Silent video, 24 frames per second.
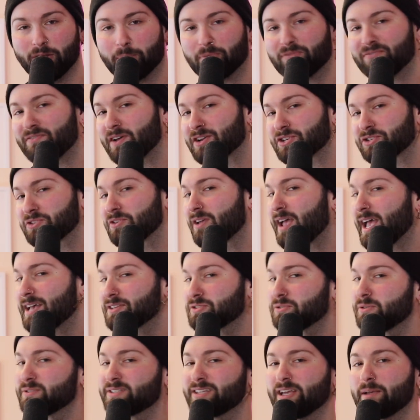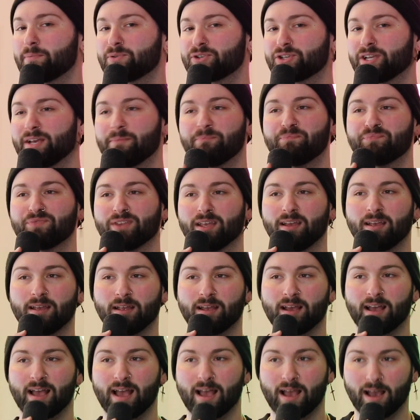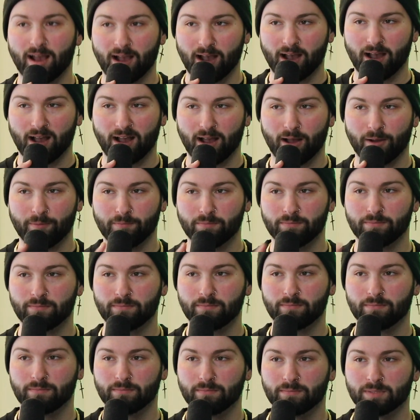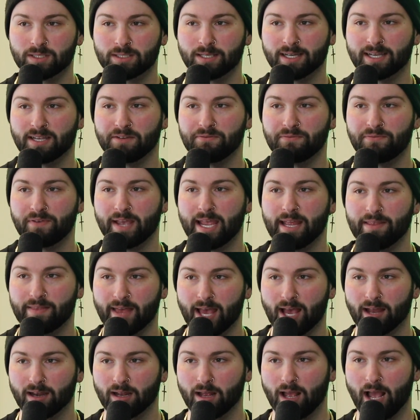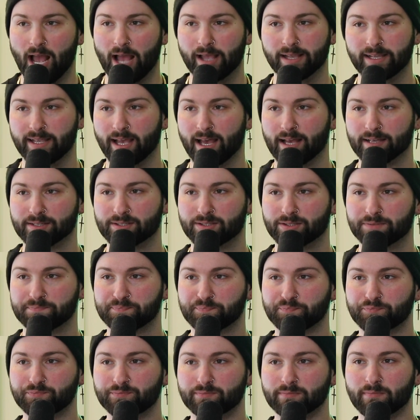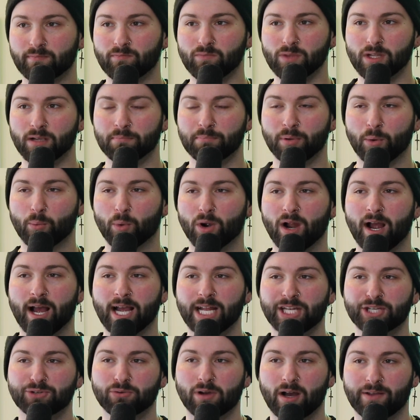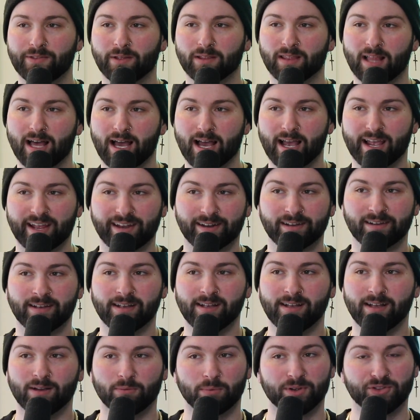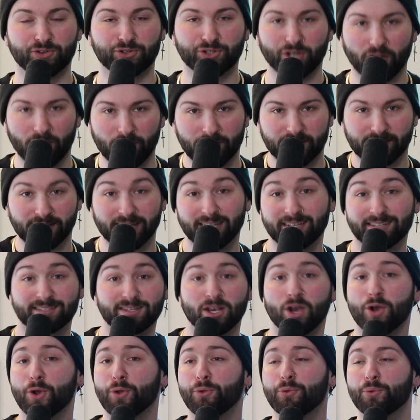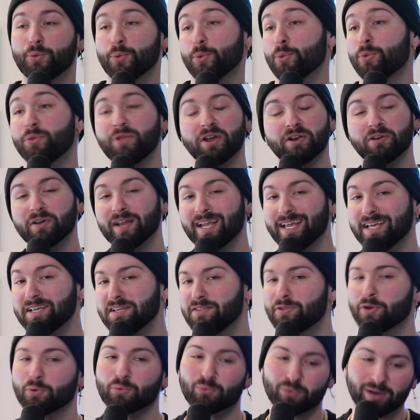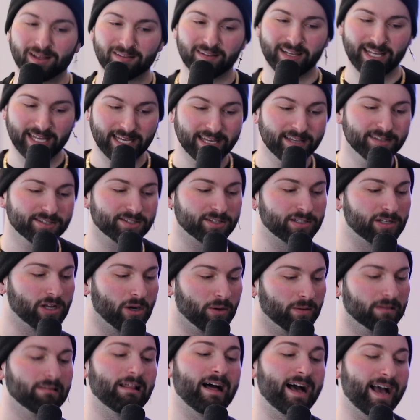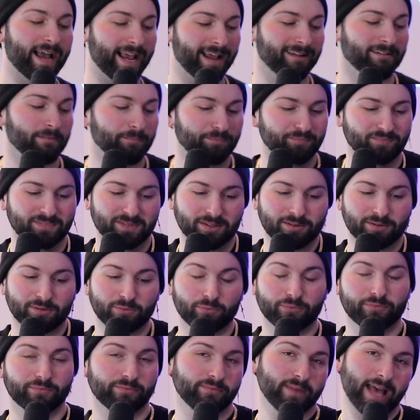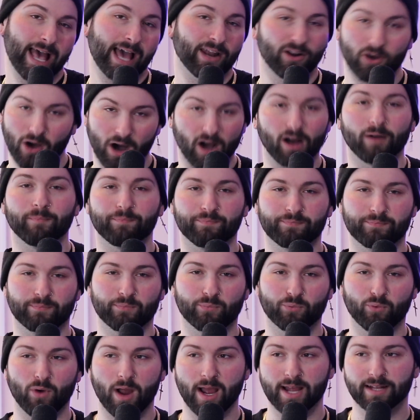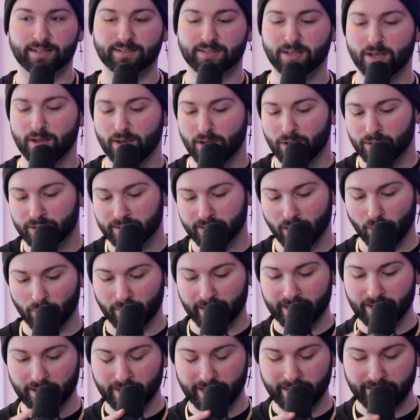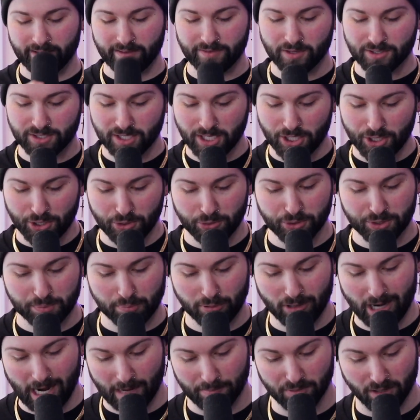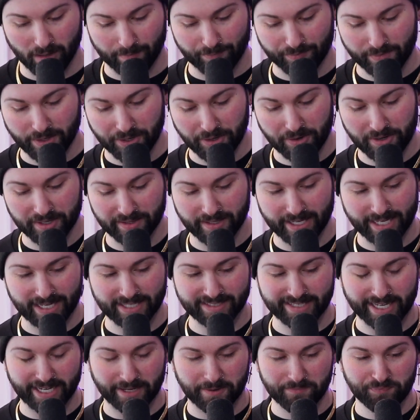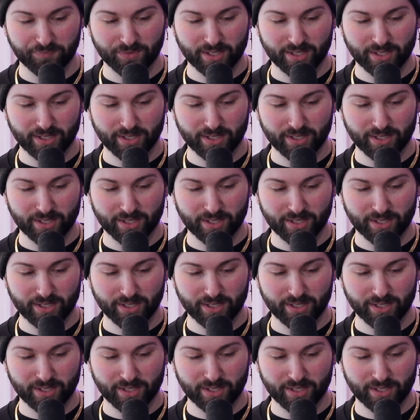professional asshole type shit, to convey that, I guess. But where I draw the line with jokes is there really is no line at all, right? So there's a huge problem currently, because like,